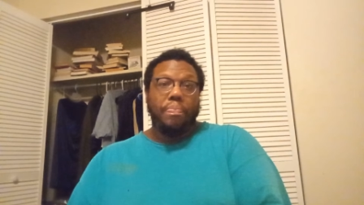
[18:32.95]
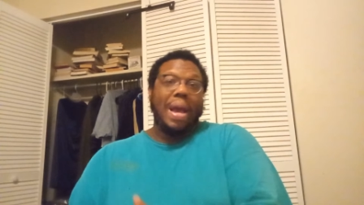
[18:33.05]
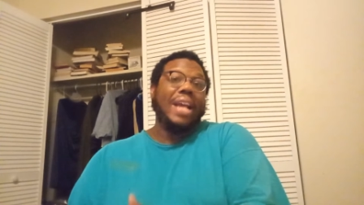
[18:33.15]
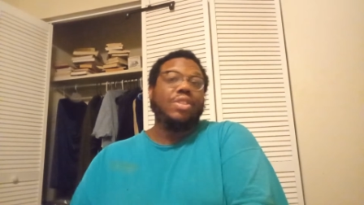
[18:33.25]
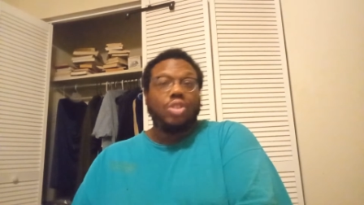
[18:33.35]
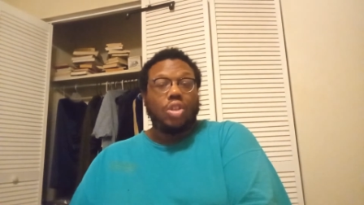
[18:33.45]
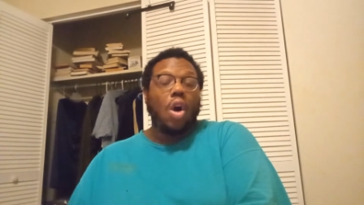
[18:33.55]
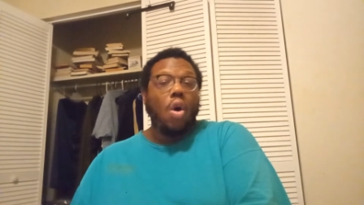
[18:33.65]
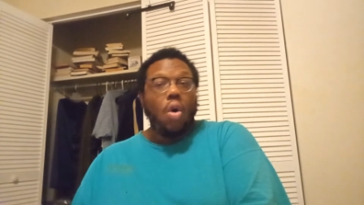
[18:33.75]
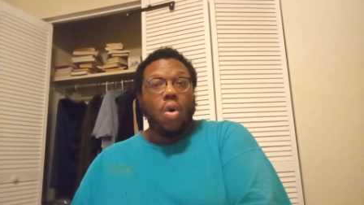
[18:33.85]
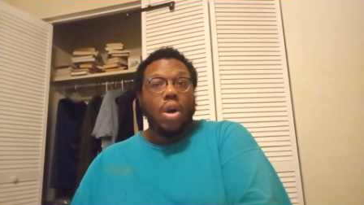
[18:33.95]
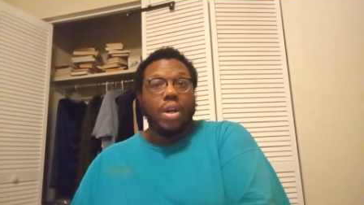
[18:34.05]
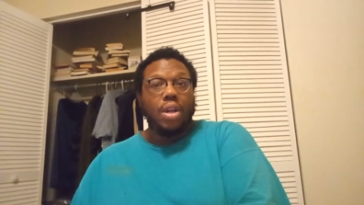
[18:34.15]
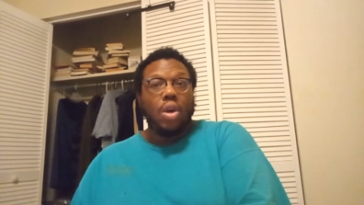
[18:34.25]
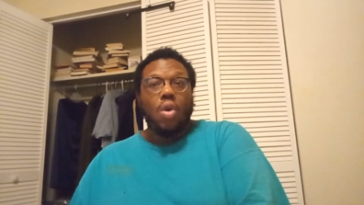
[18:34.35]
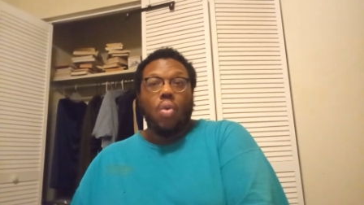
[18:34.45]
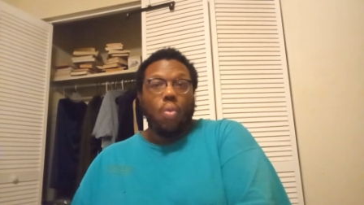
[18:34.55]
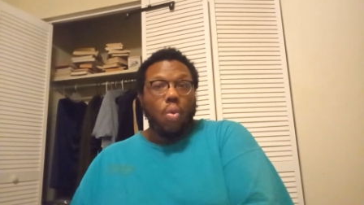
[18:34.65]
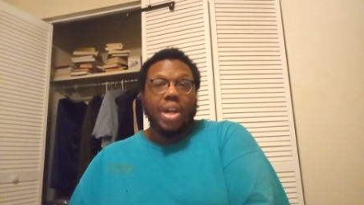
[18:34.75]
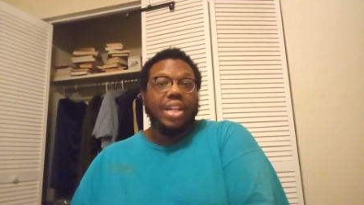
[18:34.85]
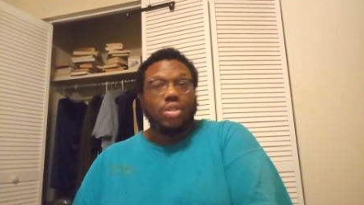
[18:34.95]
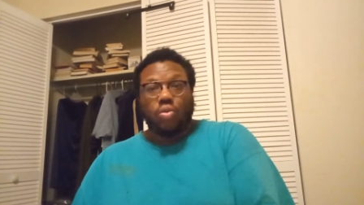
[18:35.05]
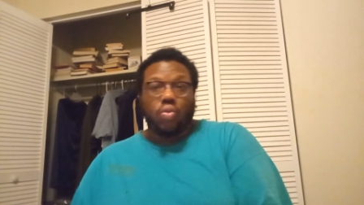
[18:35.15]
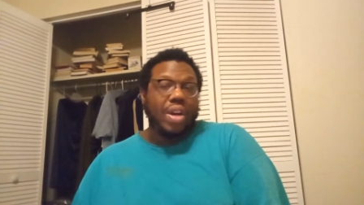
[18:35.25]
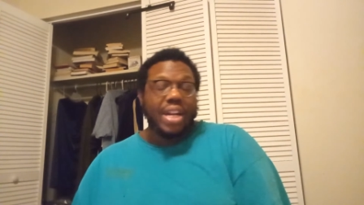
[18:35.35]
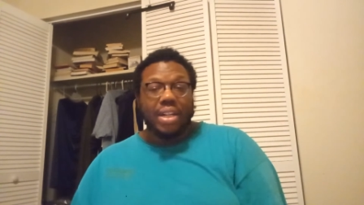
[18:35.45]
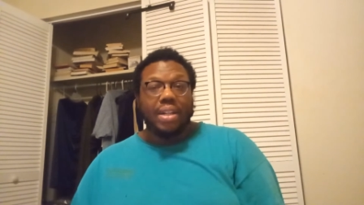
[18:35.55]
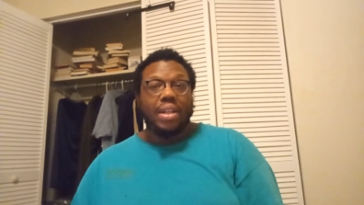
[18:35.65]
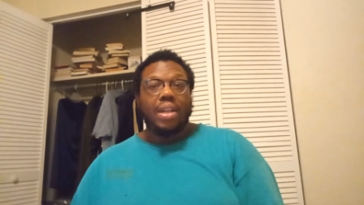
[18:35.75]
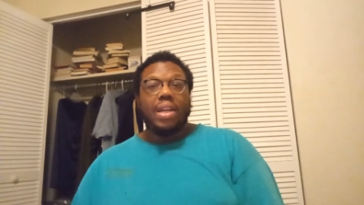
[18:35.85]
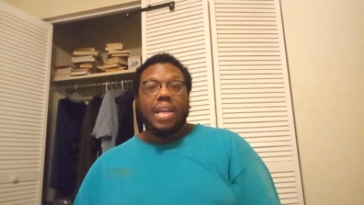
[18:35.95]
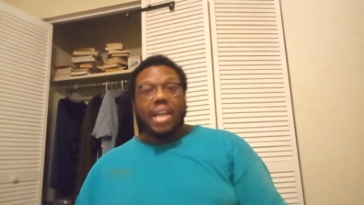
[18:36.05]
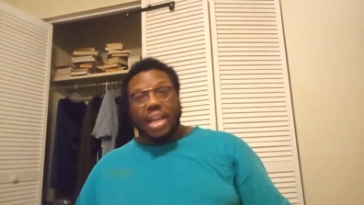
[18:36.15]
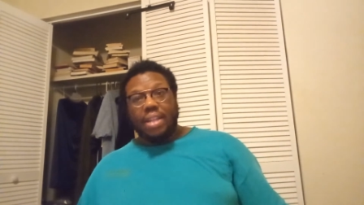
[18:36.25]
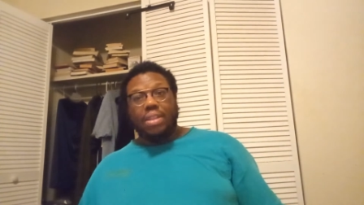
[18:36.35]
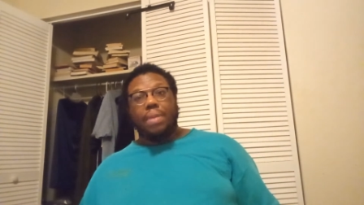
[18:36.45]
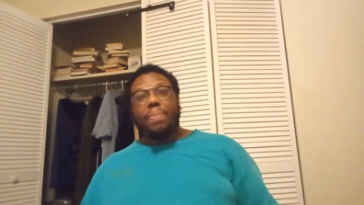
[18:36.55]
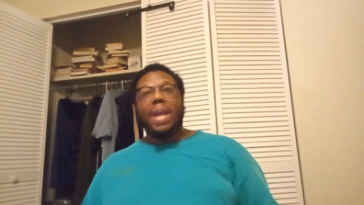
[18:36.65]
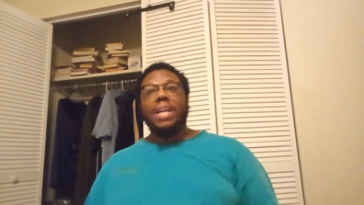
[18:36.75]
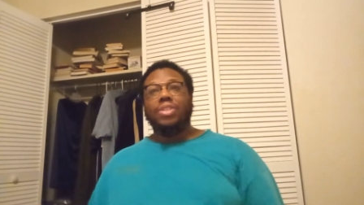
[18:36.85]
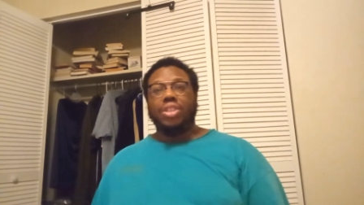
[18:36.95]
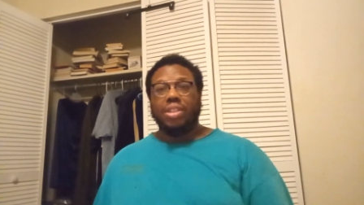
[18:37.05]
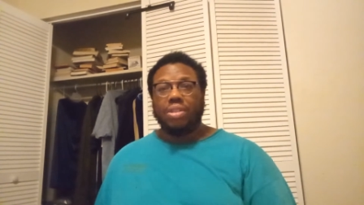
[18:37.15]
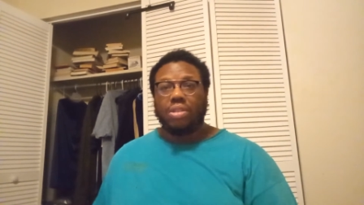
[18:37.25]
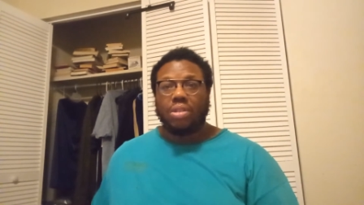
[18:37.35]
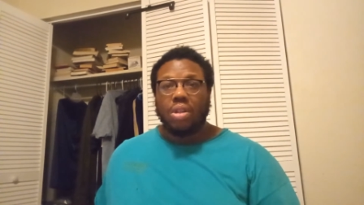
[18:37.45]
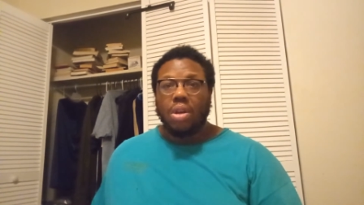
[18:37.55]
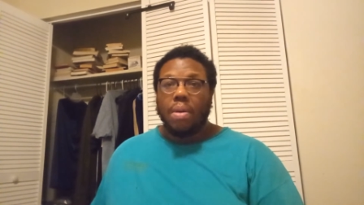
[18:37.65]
based on what is written in the pages.